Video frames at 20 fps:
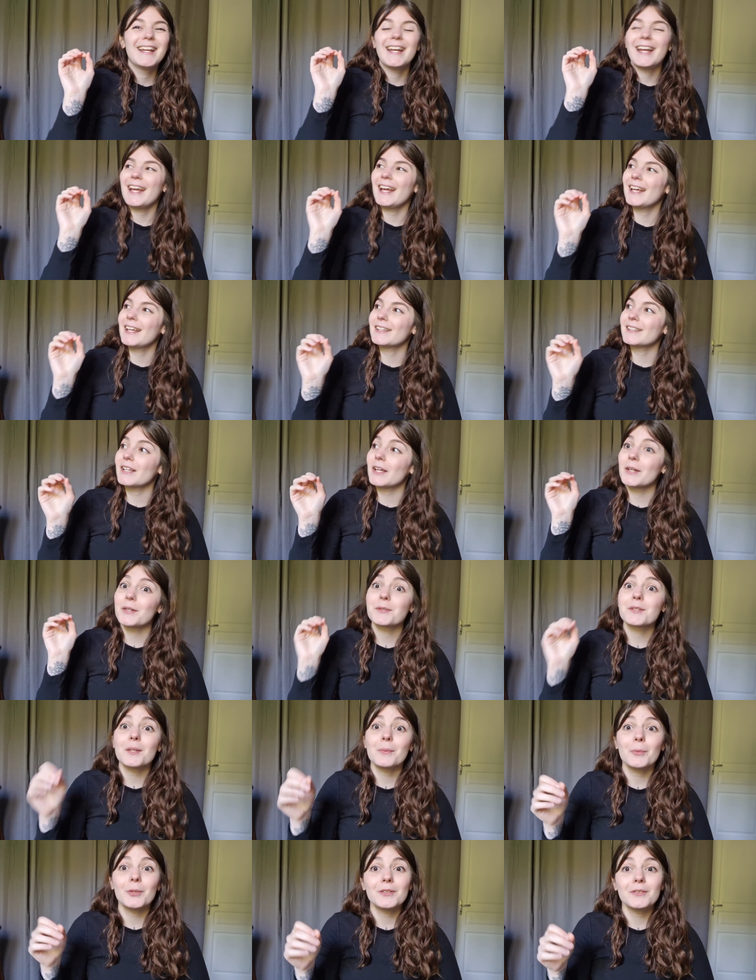and
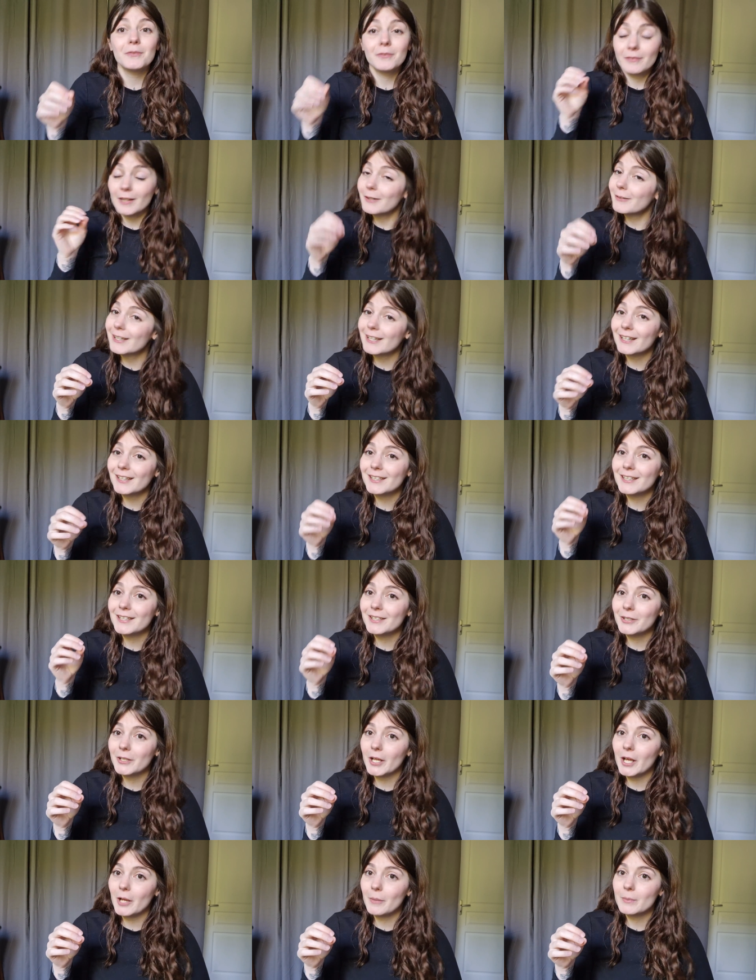someone very kindly in
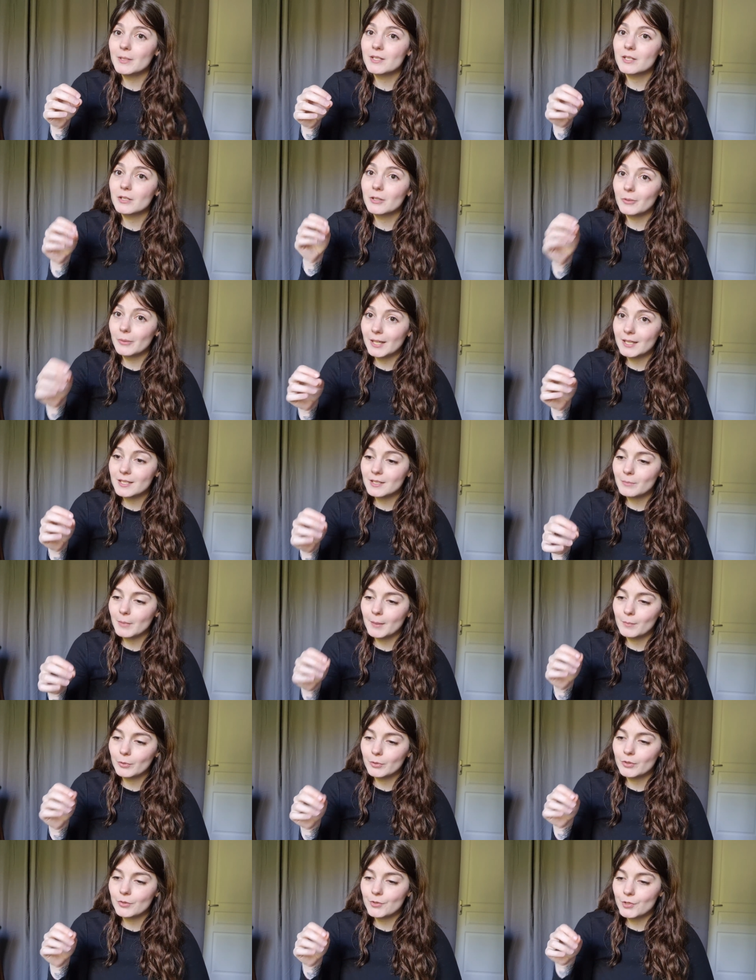the comments corrected my
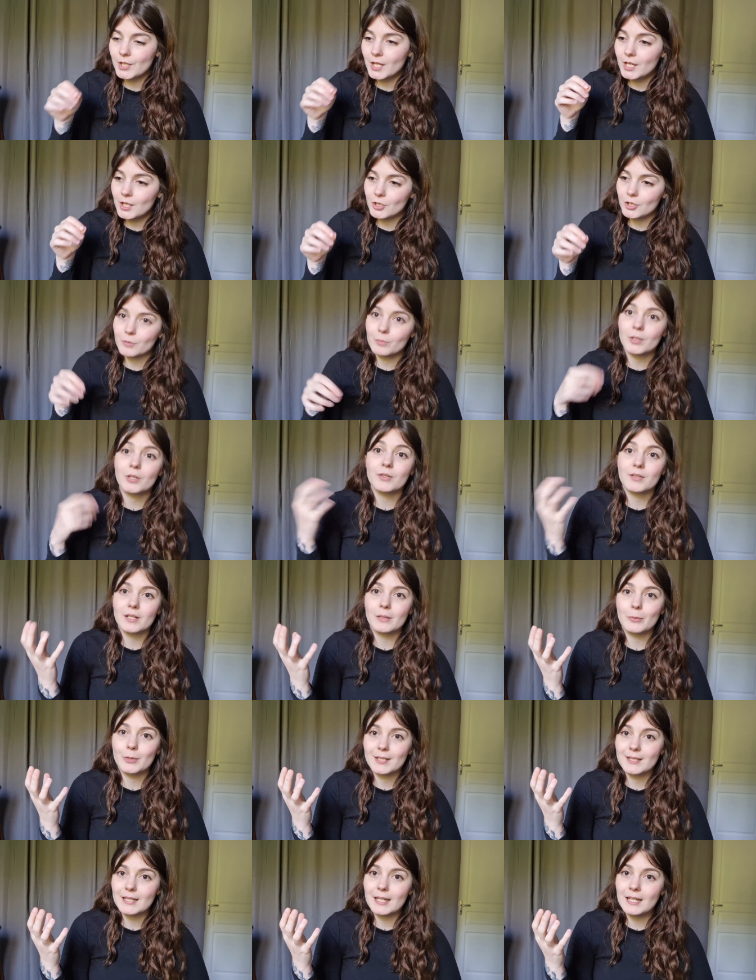pronunciation, because I
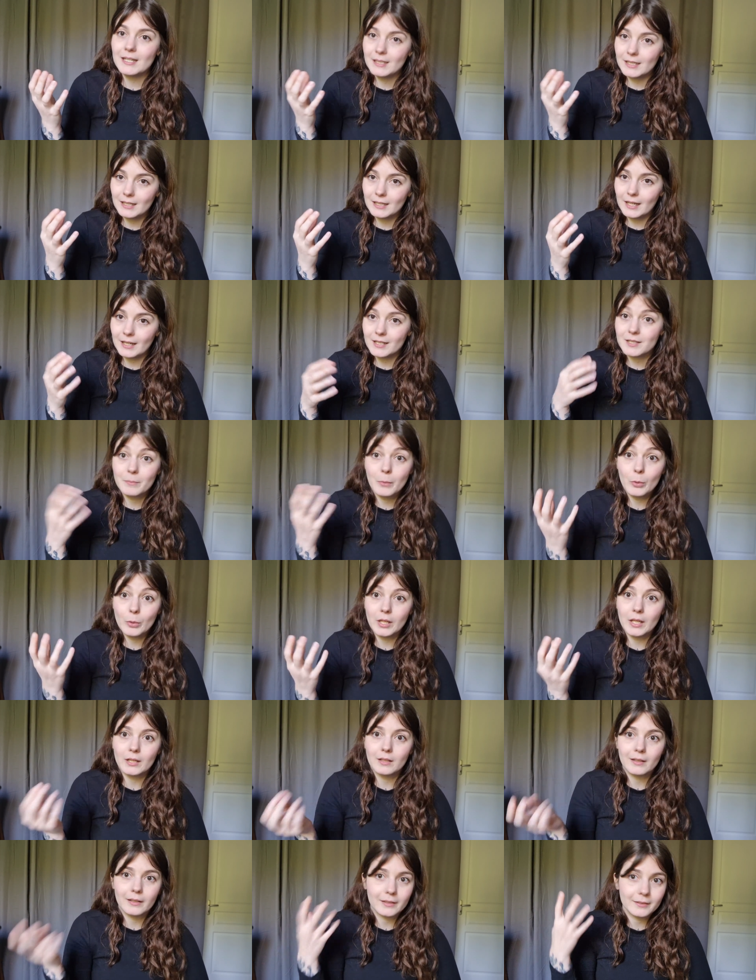was saying it like
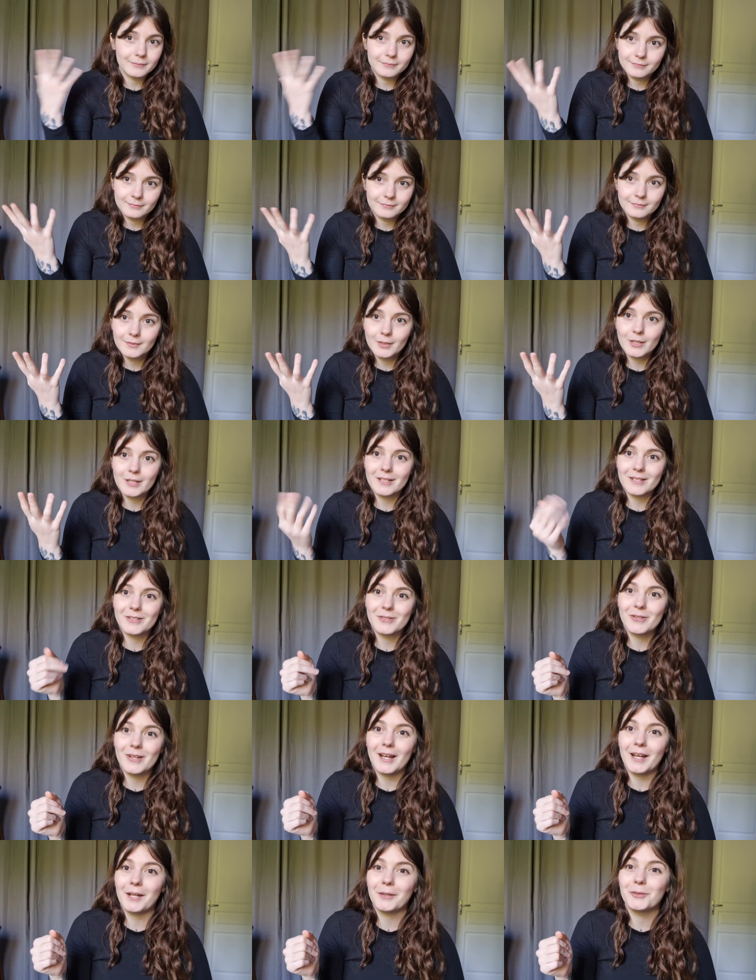smoking, like
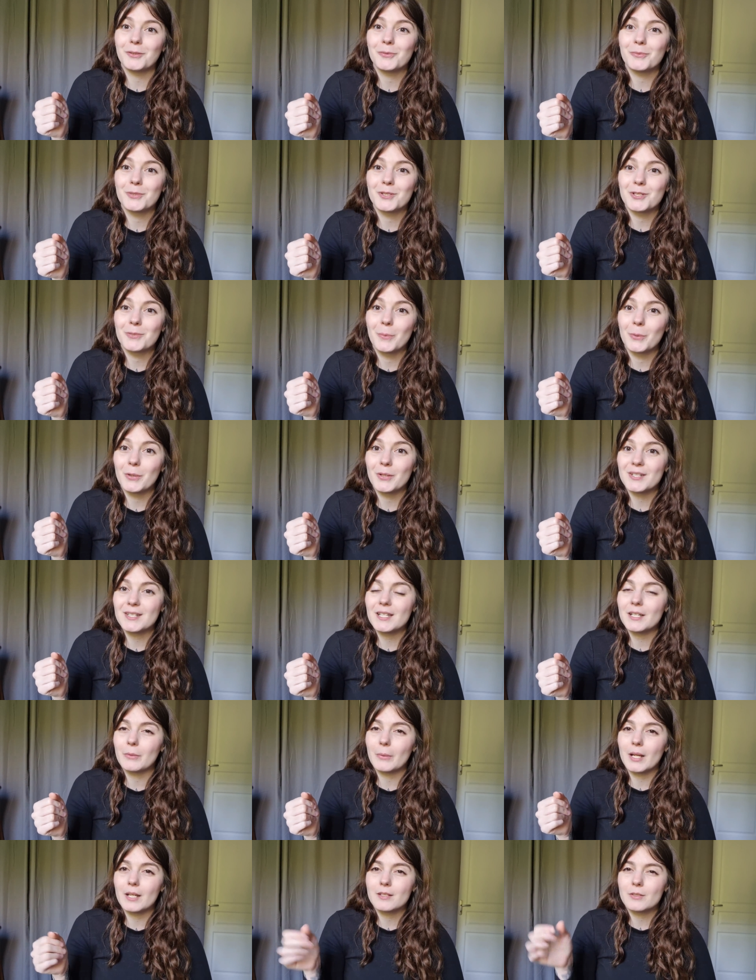how you would smoke a
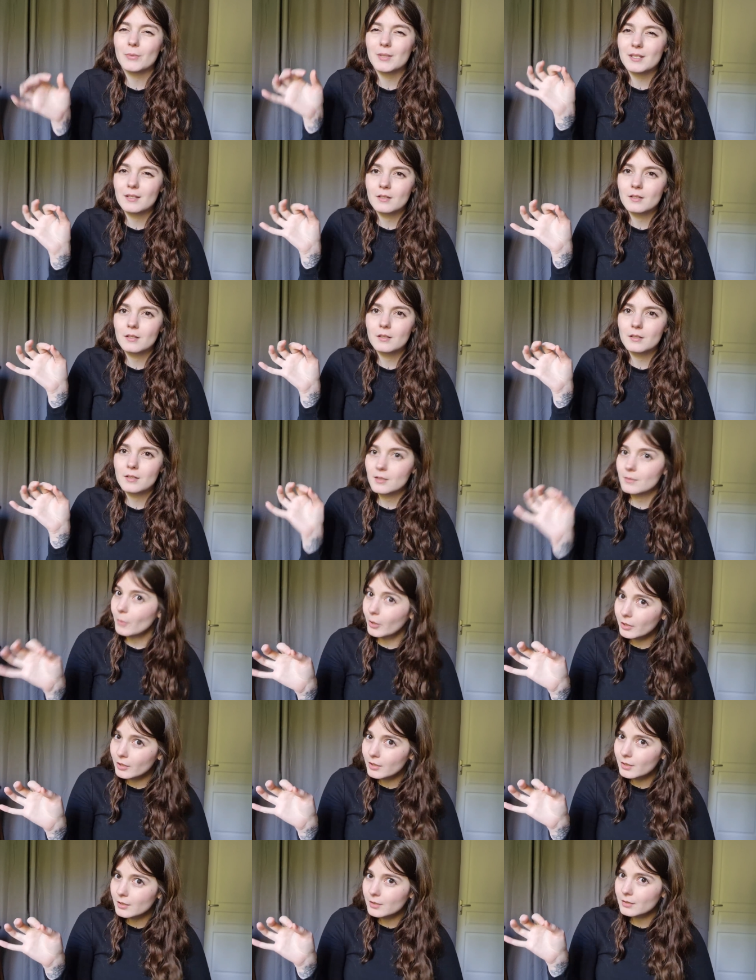cigarette. So it's
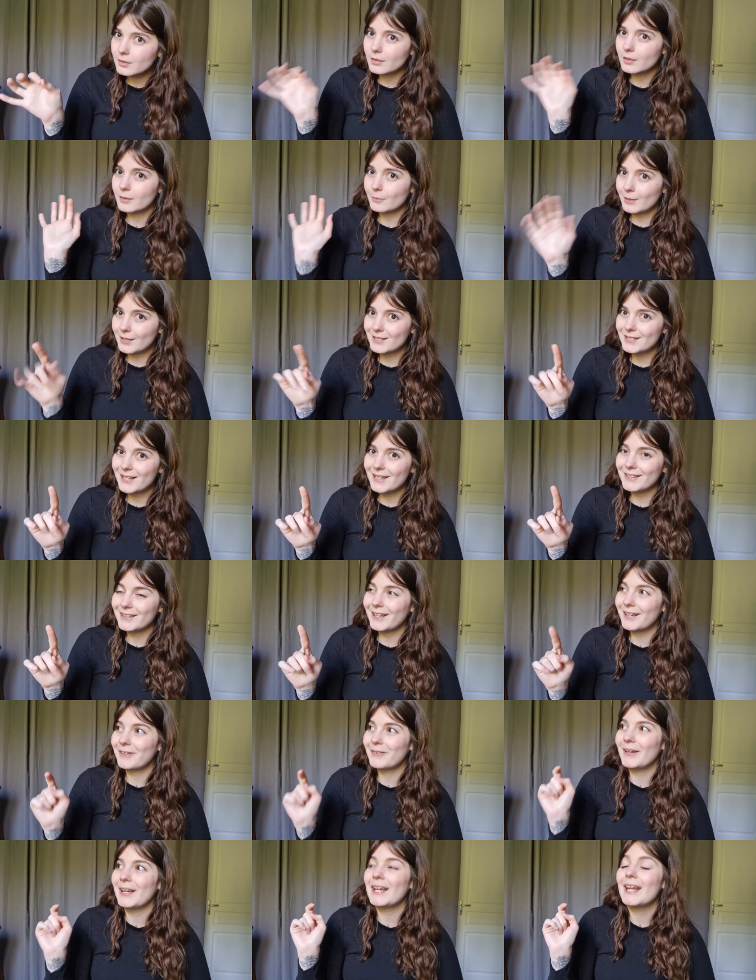smock. Am I saying
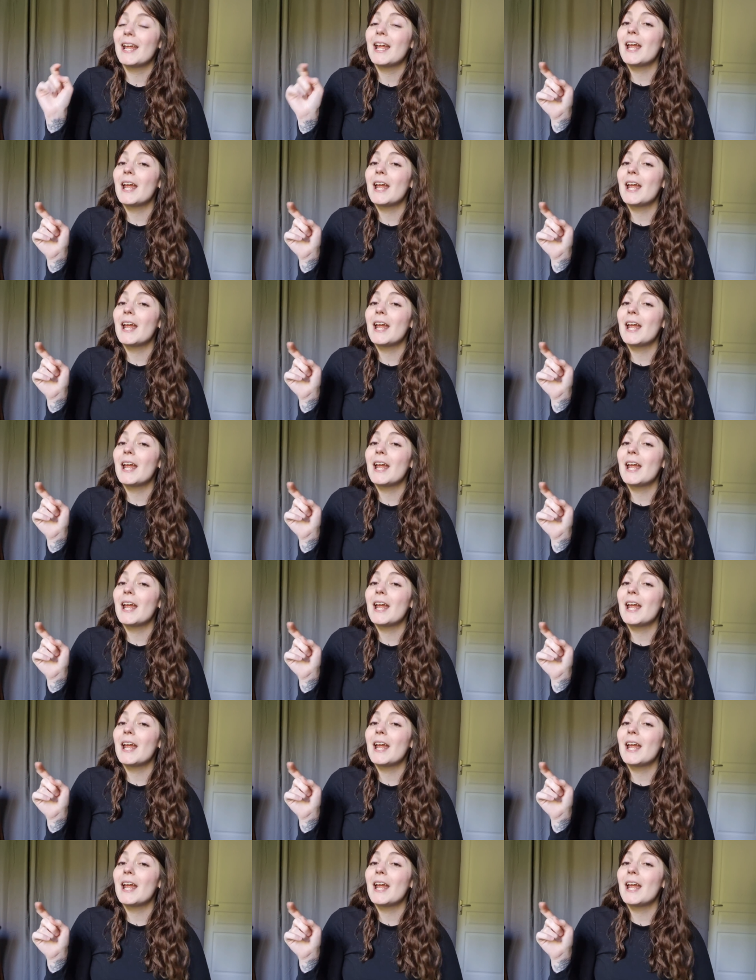that right?